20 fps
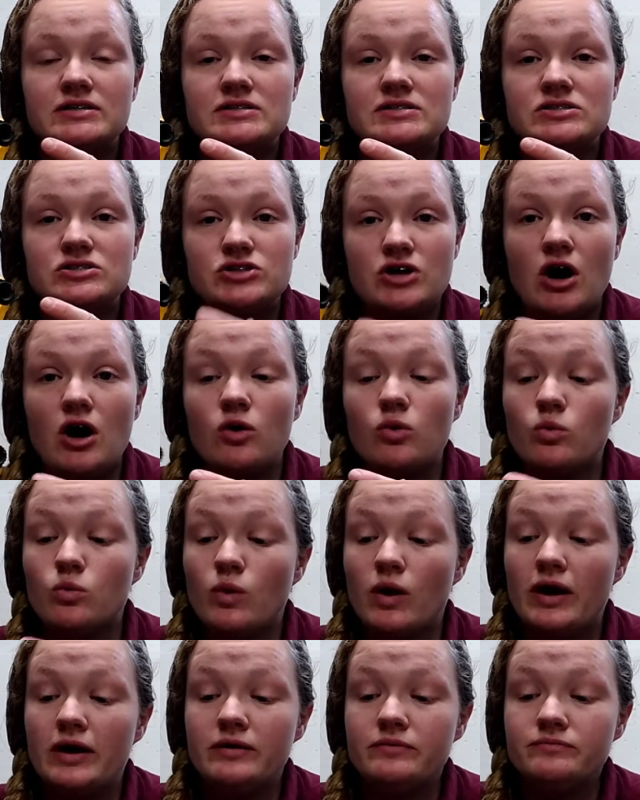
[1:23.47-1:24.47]
dog
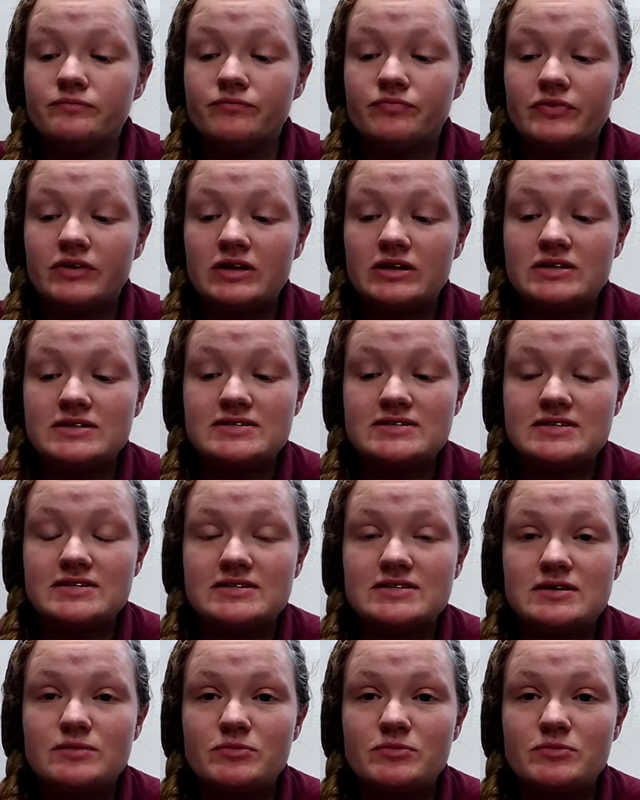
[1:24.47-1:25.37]
1 in this system.